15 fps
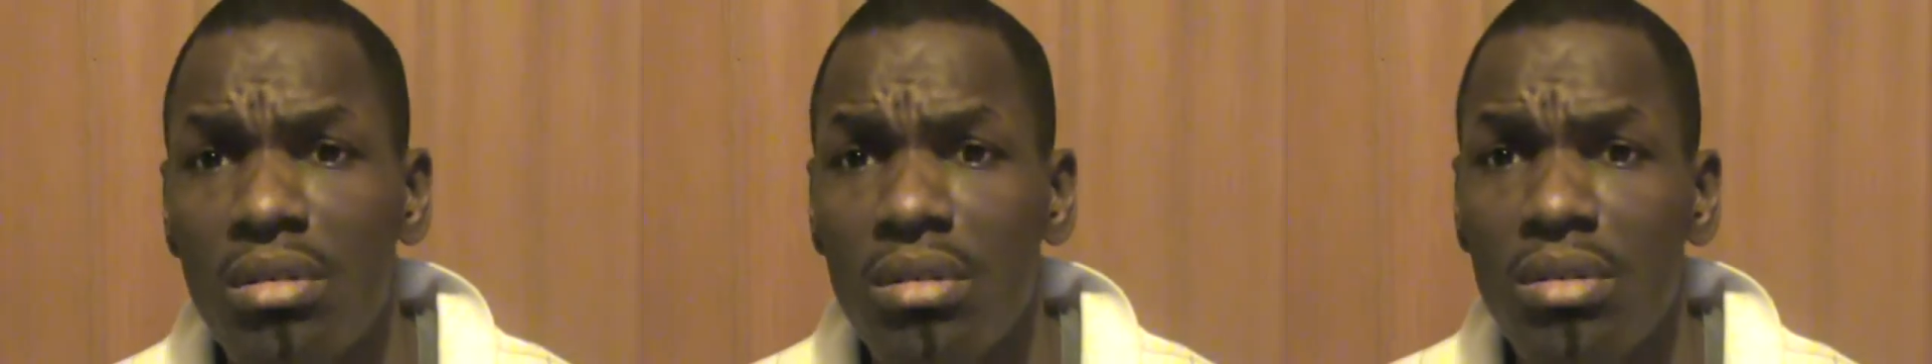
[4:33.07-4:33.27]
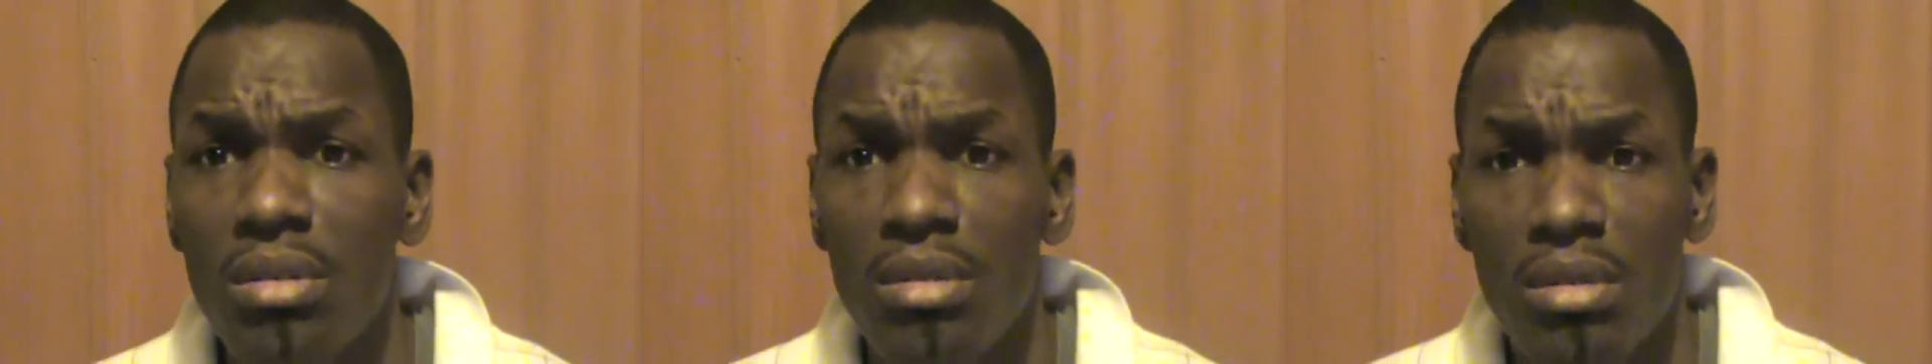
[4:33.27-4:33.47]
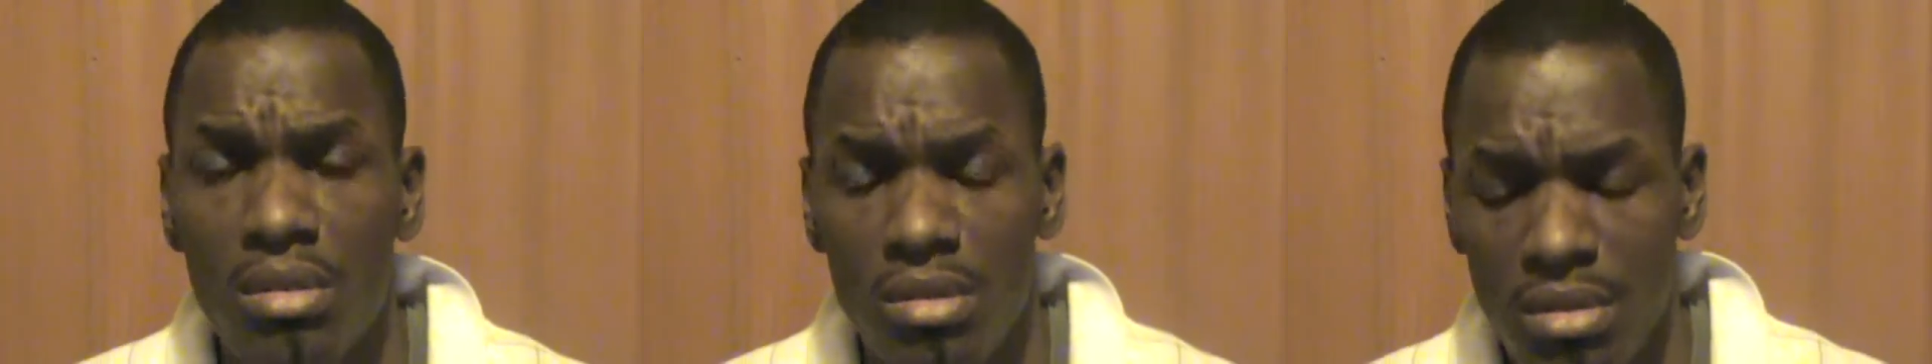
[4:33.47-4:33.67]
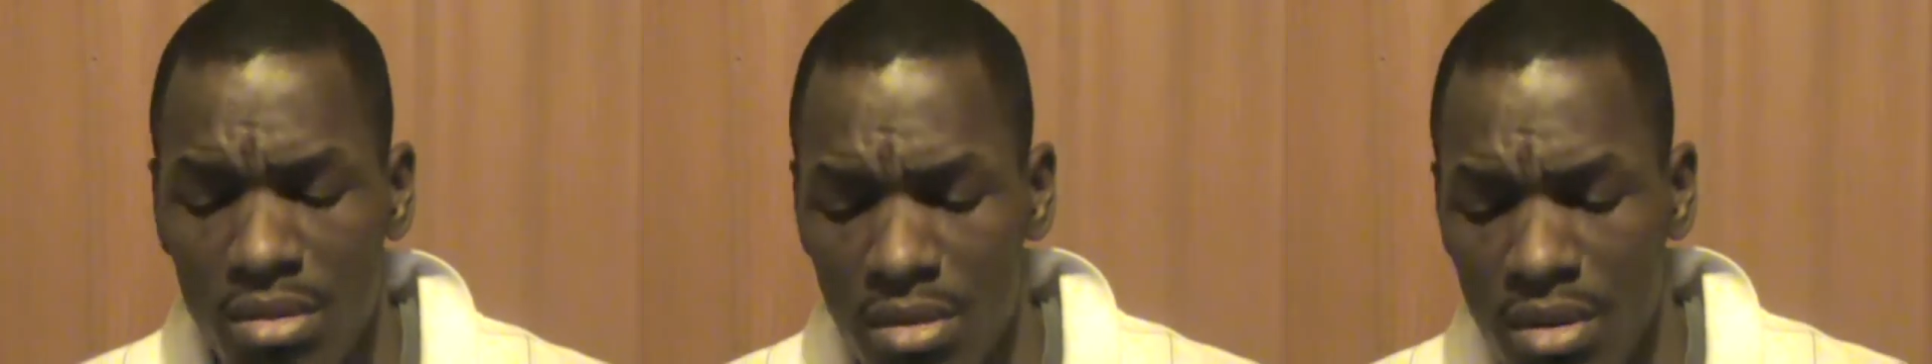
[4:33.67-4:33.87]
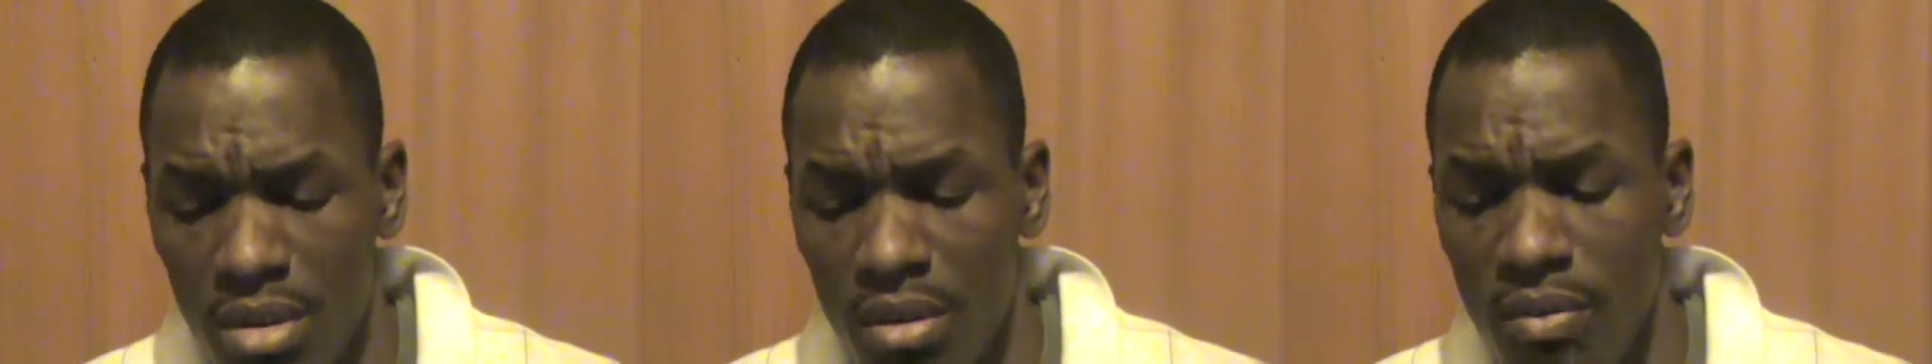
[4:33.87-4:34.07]

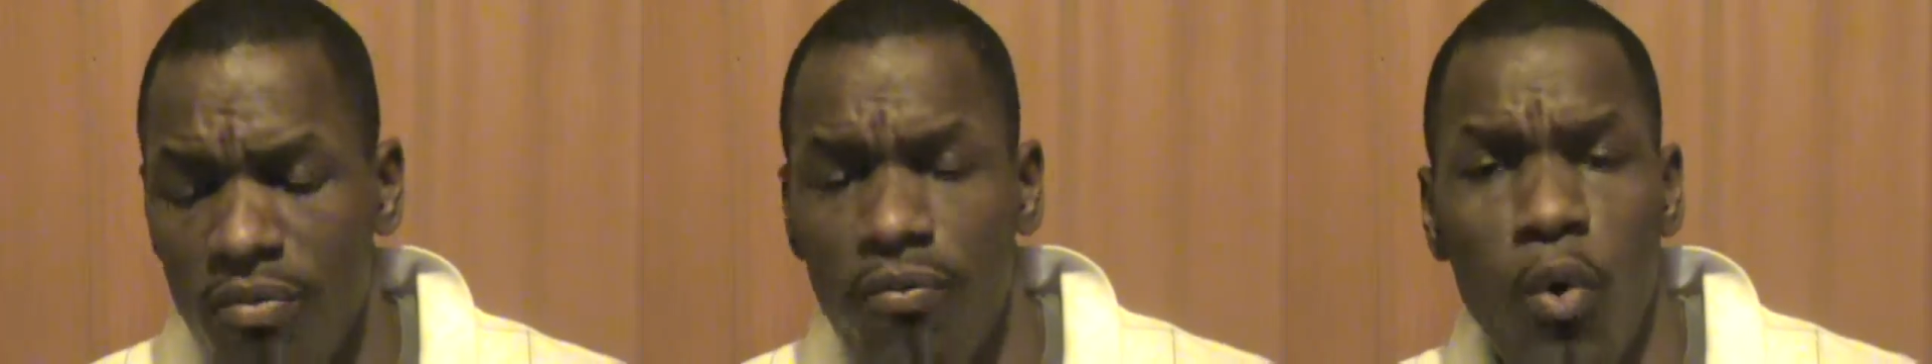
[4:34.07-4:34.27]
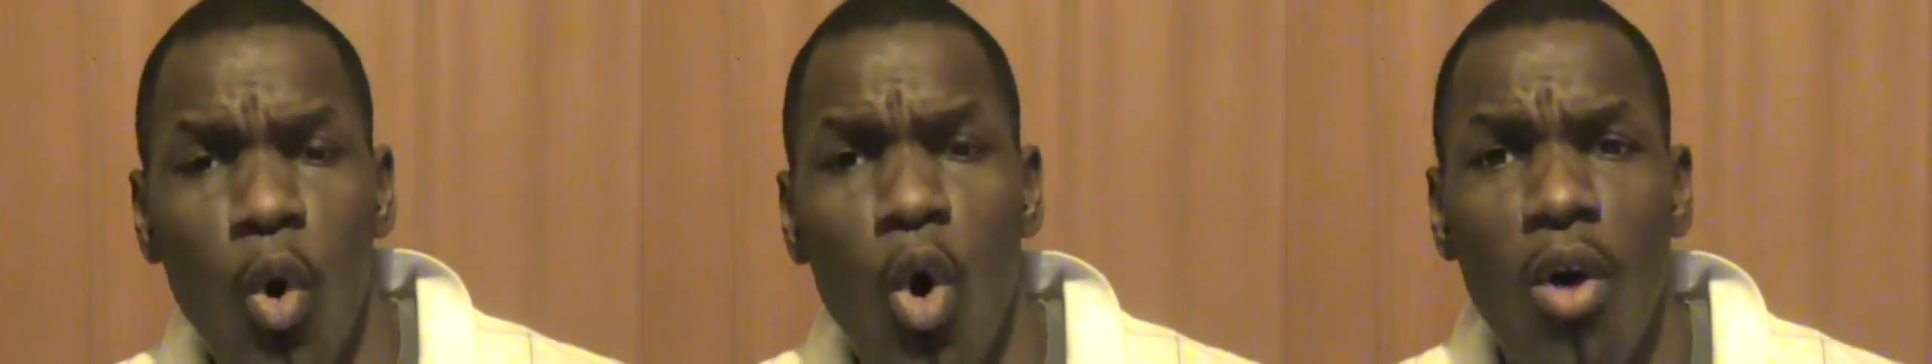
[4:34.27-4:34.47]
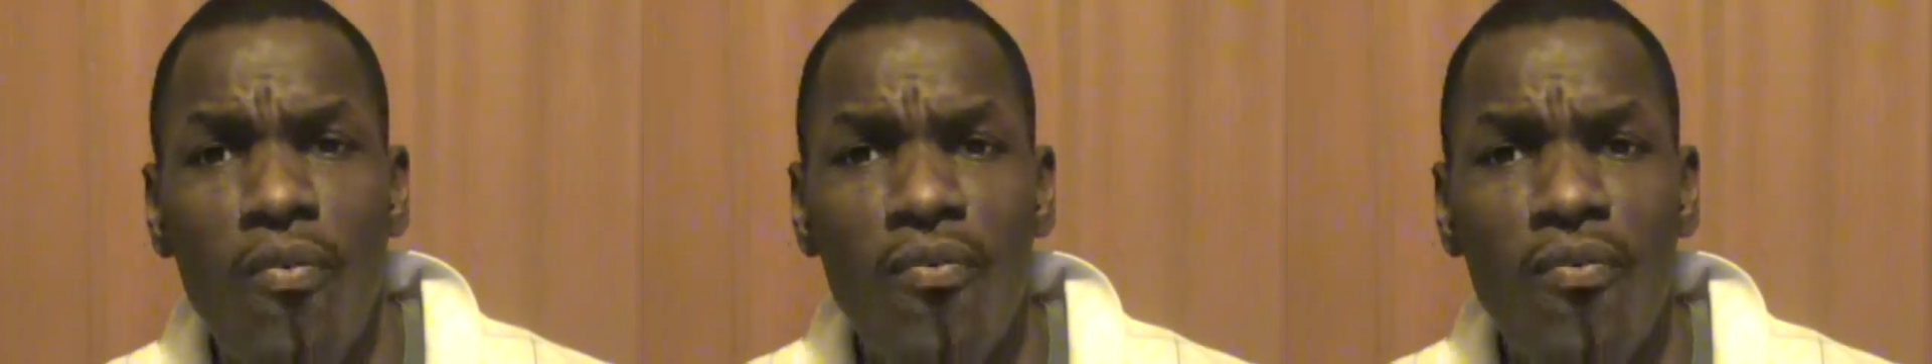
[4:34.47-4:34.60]
4 or